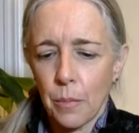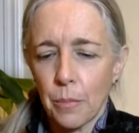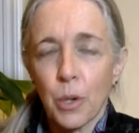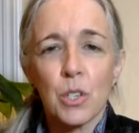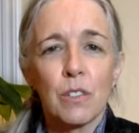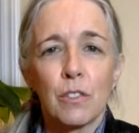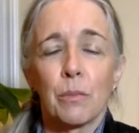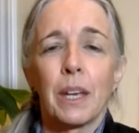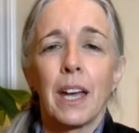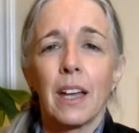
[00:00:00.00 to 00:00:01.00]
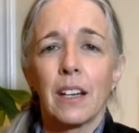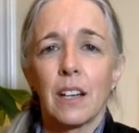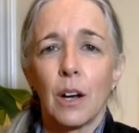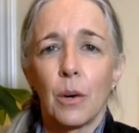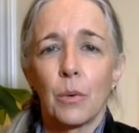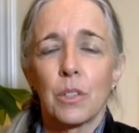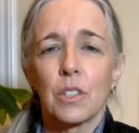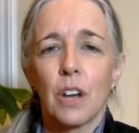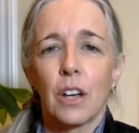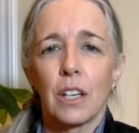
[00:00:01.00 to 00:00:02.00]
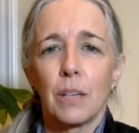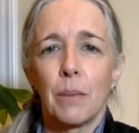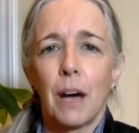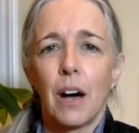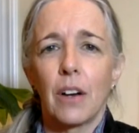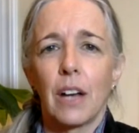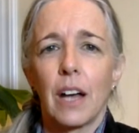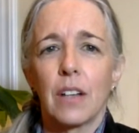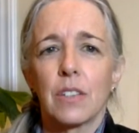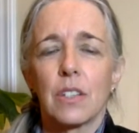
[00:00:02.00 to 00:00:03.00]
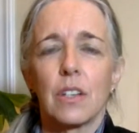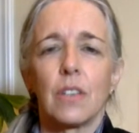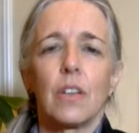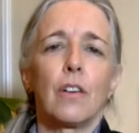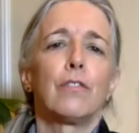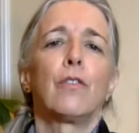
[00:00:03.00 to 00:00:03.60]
person from Canada was talking about as a